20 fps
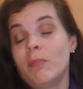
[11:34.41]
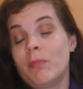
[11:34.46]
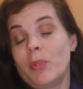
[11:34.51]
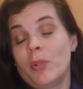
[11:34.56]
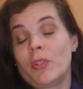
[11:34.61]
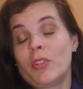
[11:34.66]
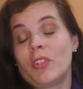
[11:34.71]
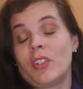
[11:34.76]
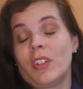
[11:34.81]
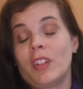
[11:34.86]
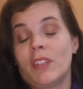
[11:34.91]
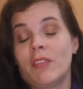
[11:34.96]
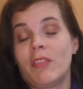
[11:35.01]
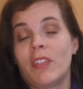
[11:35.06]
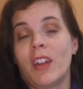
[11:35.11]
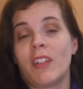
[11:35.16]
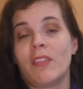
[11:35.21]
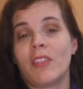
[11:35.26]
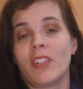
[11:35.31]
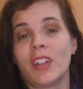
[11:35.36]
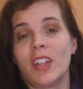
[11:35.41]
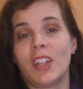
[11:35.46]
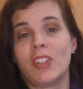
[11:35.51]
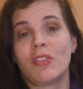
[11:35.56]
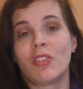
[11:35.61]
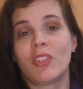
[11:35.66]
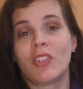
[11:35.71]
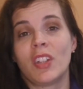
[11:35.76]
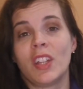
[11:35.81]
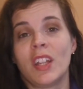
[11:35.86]
personally found very
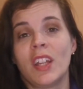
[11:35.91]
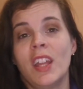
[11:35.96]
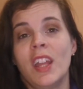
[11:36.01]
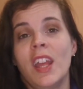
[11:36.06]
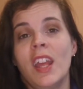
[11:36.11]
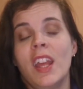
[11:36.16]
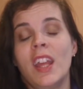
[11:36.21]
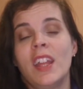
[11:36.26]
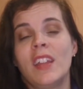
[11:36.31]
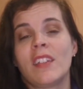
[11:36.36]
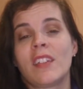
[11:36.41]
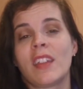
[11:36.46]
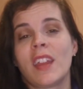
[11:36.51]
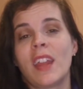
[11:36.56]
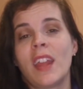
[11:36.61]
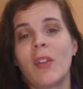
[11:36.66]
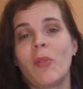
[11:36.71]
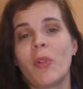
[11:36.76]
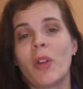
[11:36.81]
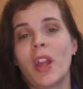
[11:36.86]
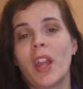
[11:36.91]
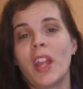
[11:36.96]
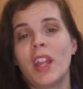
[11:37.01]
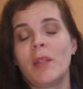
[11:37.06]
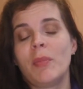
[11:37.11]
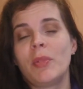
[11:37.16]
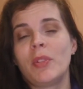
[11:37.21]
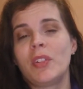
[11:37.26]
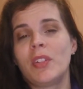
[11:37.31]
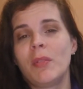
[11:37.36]
interesting is they were
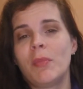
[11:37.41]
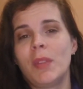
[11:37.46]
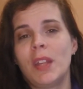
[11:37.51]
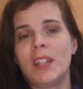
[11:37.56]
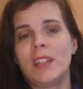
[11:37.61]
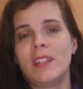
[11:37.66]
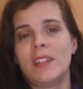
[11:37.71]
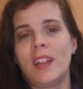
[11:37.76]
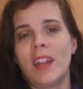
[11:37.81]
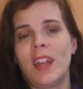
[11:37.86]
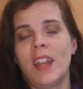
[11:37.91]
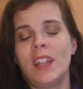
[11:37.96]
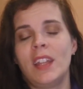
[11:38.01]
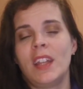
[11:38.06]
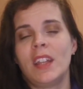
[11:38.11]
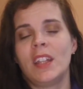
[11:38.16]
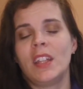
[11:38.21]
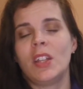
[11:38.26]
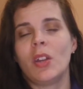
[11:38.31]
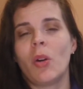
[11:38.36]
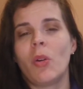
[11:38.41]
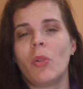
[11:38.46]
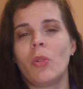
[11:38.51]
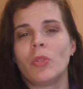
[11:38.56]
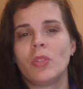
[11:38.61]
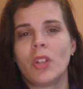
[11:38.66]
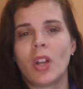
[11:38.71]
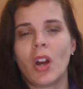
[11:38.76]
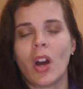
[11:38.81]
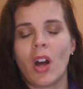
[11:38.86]
able to maintain the
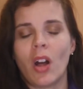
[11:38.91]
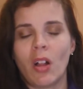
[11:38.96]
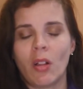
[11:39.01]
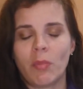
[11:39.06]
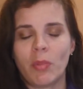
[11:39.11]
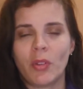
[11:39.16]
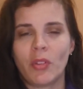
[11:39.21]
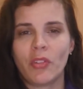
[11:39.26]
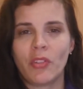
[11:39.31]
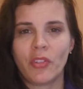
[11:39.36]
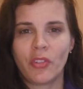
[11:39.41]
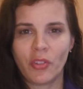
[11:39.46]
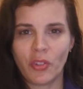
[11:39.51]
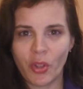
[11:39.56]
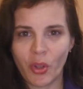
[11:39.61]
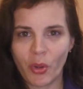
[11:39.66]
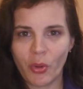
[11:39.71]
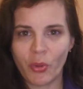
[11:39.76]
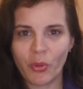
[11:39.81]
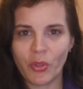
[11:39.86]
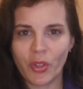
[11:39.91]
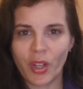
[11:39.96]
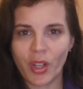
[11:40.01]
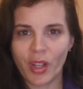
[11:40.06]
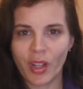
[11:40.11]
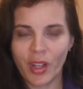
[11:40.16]
old cobblestone